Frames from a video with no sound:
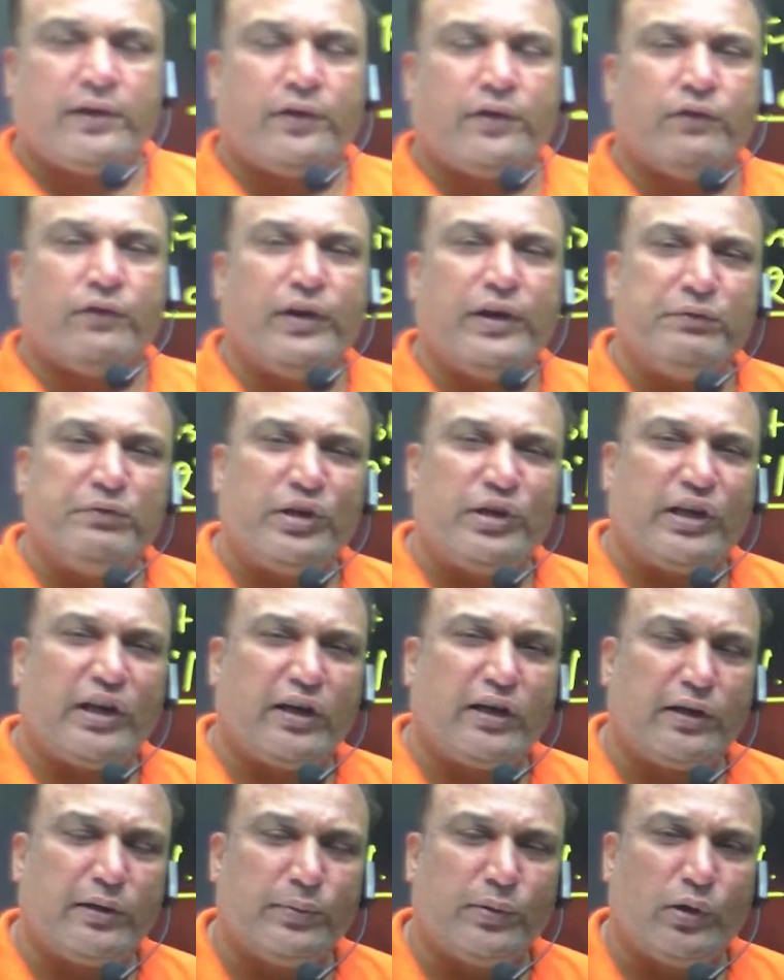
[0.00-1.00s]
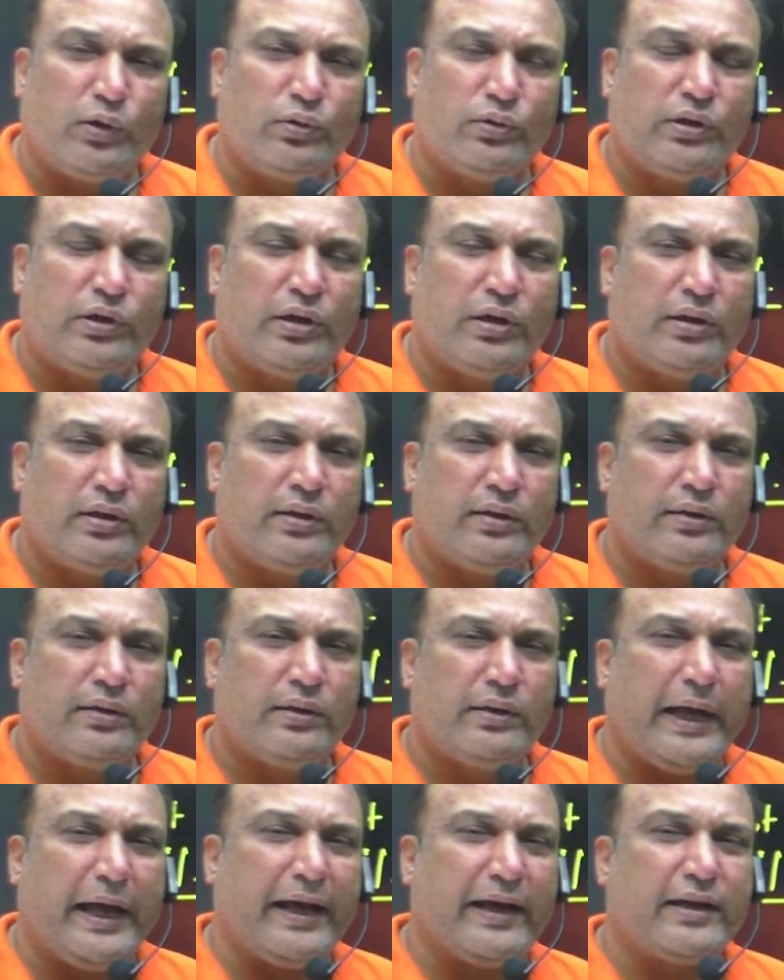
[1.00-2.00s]
When we talk about
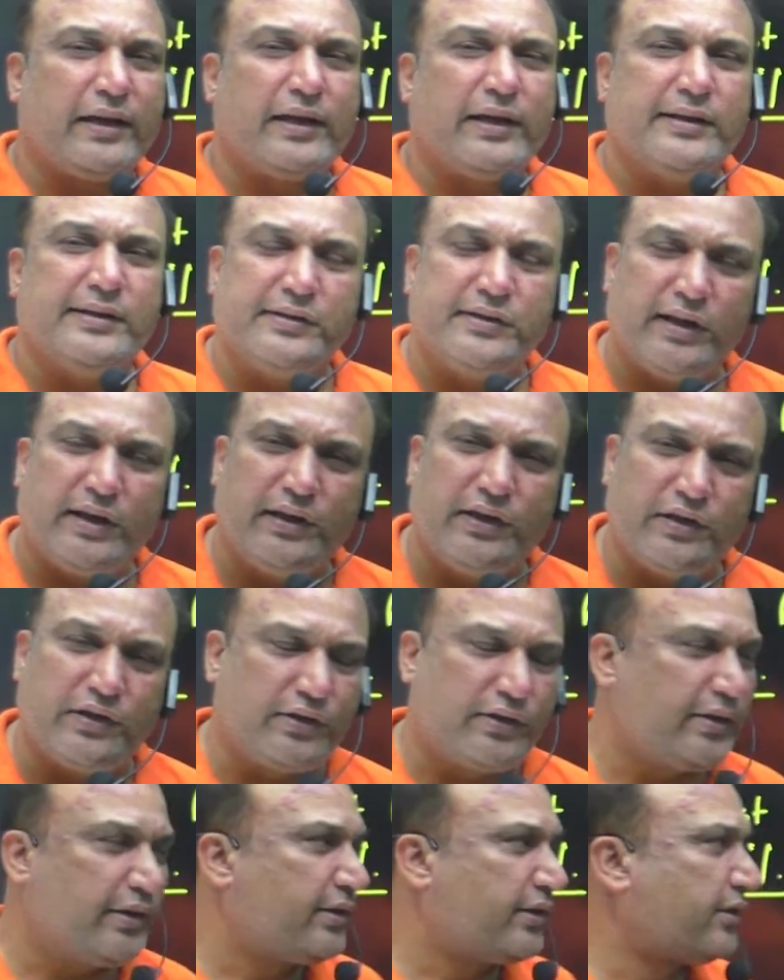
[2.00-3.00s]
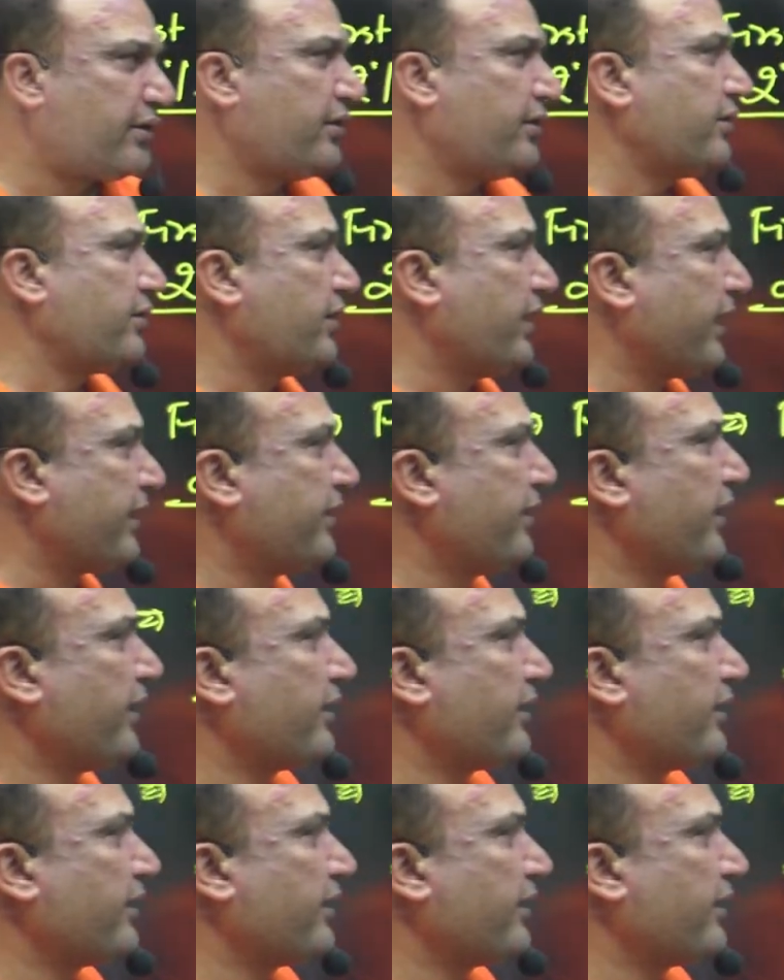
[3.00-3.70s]
agriculture sector,